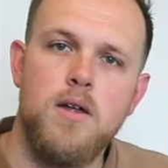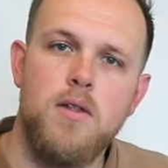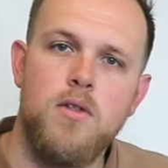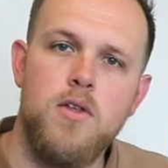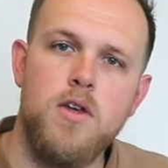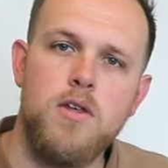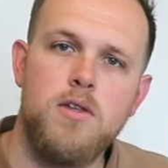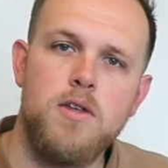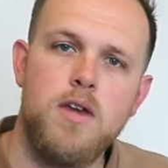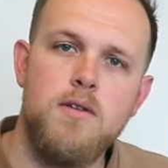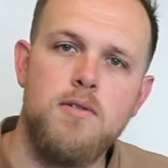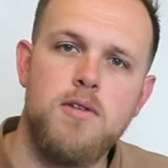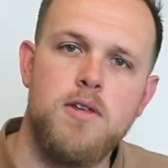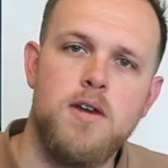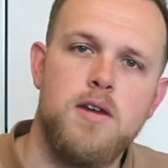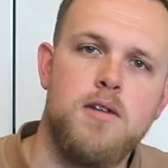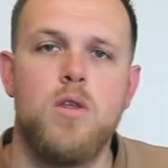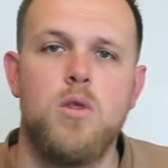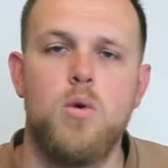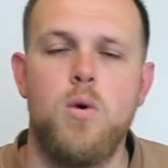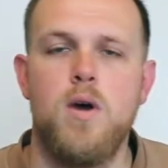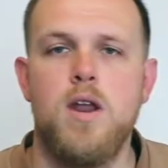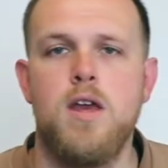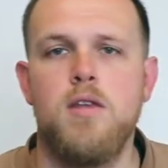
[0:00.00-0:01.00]
This gives
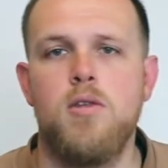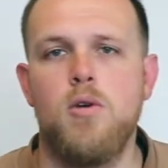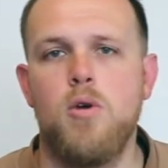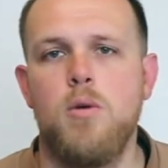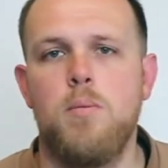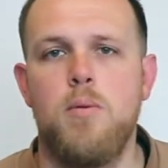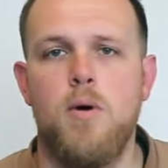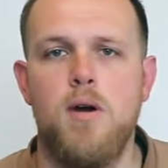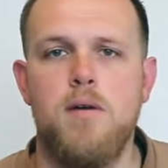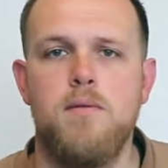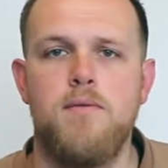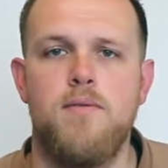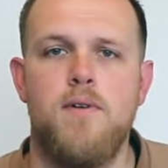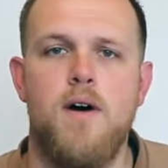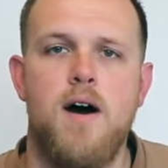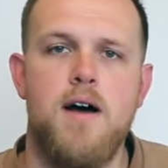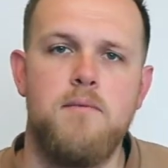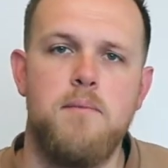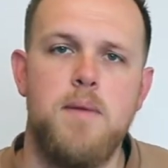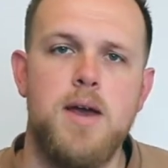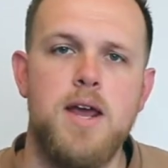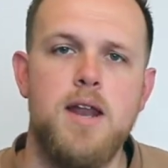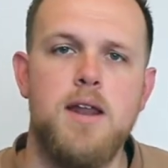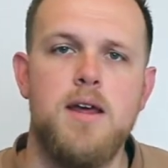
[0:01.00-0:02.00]
us
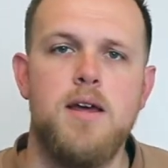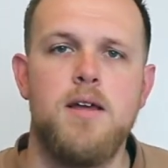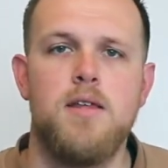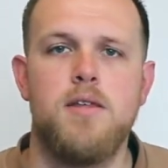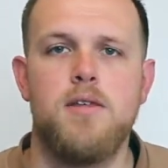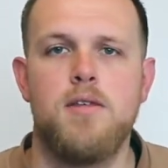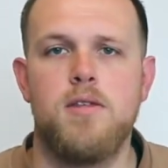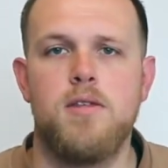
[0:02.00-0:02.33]
22.5 meters